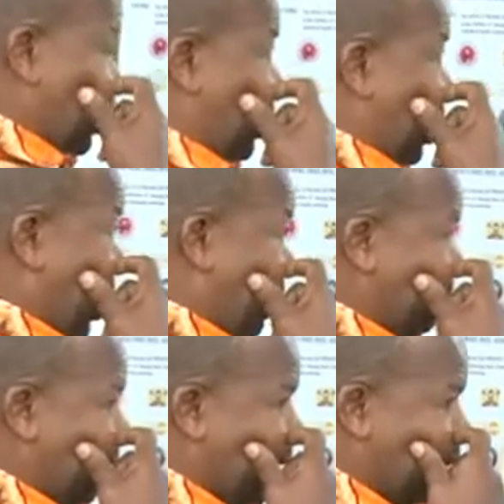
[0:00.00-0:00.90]

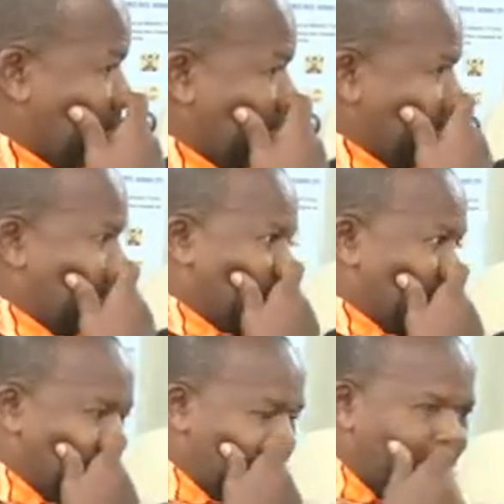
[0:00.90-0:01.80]
and in
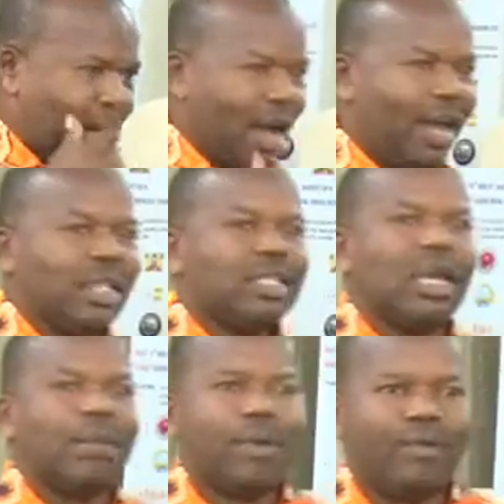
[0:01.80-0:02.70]
a
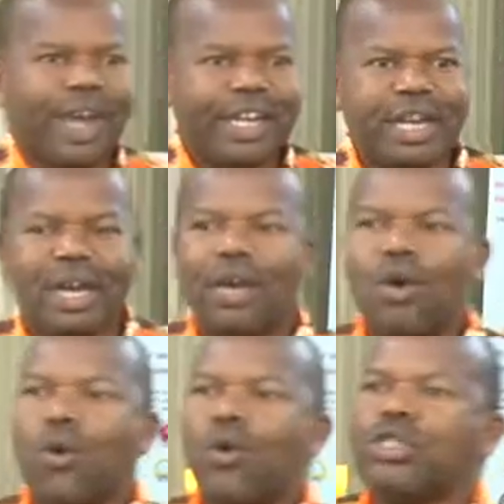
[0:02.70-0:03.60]
healthcare provider
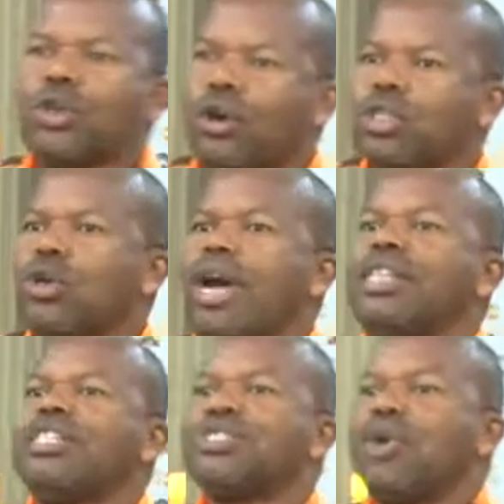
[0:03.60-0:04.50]
who is also an
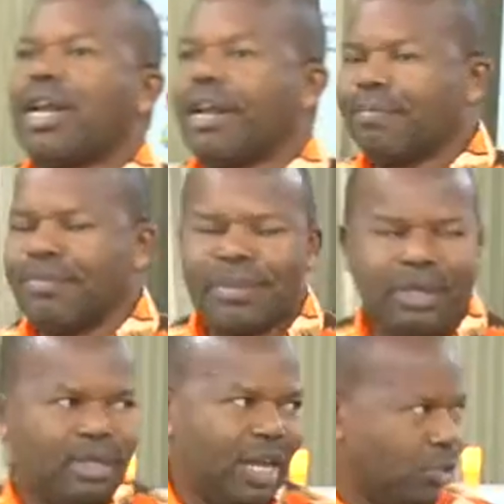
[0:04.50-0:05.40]
insurer.
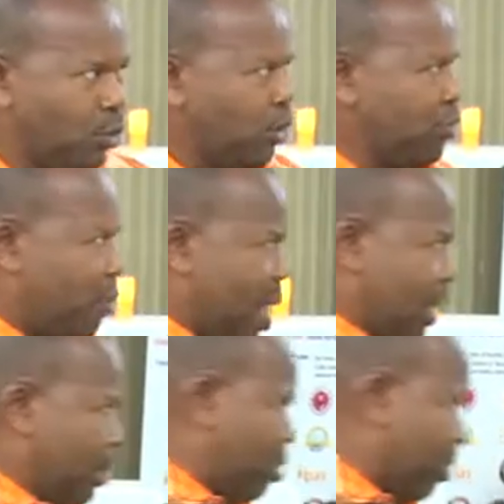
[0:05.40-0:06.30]
That's what you are
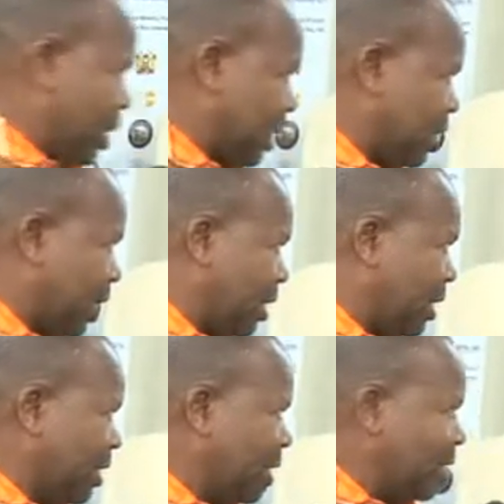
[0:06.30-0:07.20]
at the moment, Daktari,
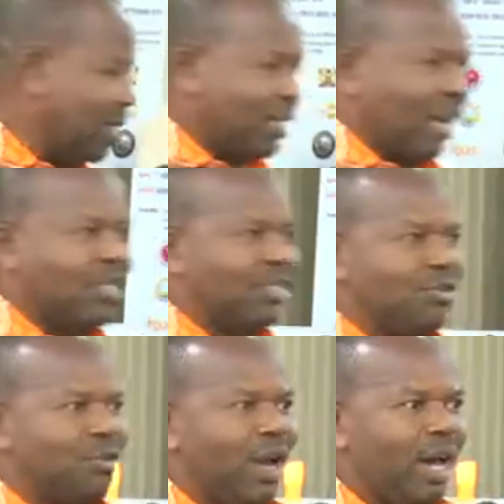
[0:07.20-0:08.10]
that
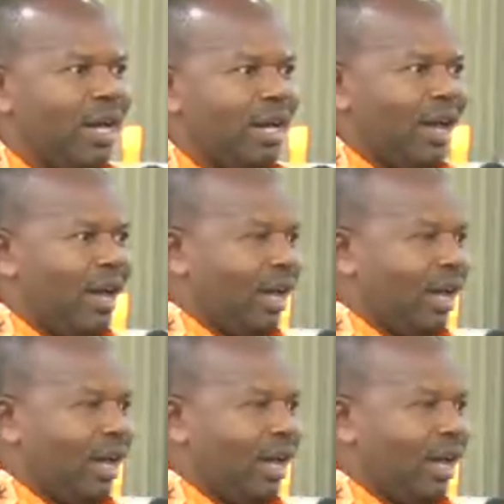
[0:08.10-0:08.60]
you are